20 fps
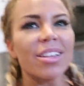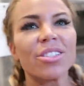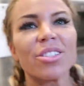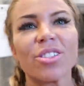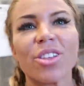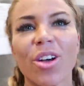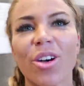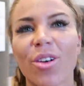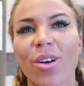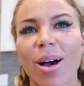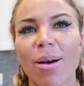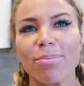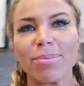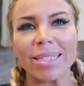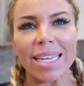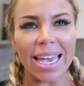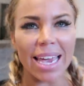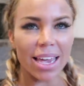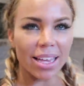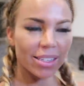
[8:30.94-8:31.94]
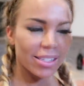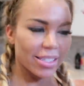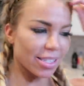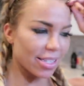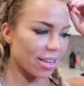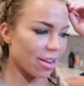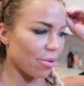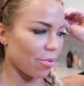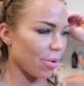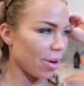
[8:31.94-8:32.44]
So
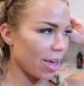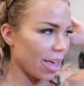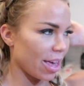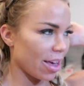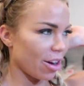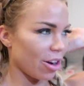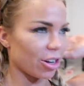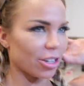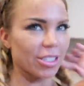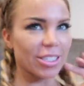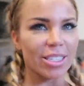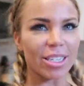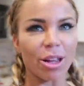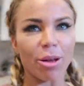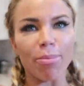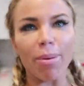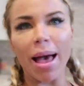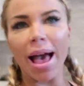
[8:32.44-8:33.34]
update, we are still